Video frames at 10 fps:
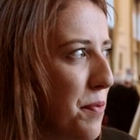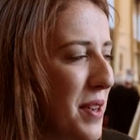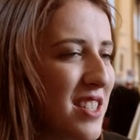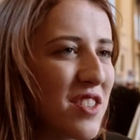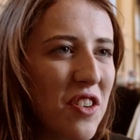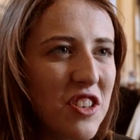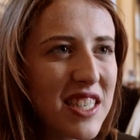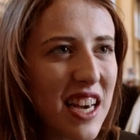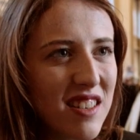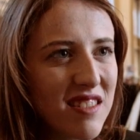for me is the
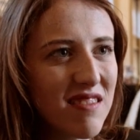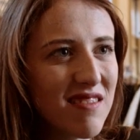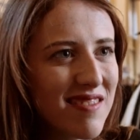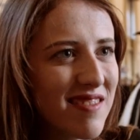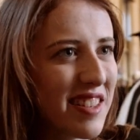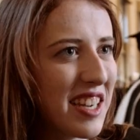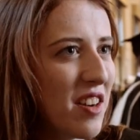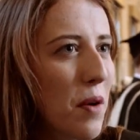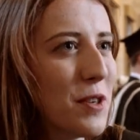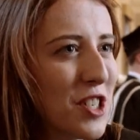content,
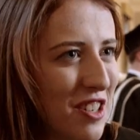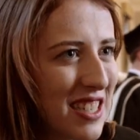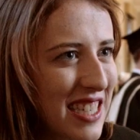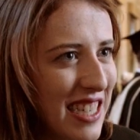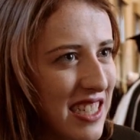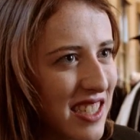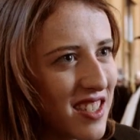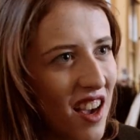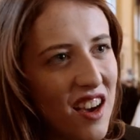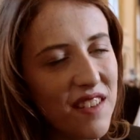the opportunities,
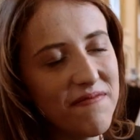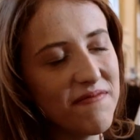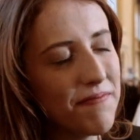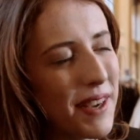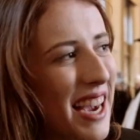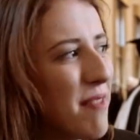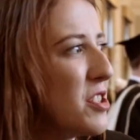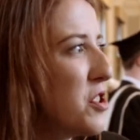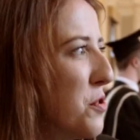um, being able to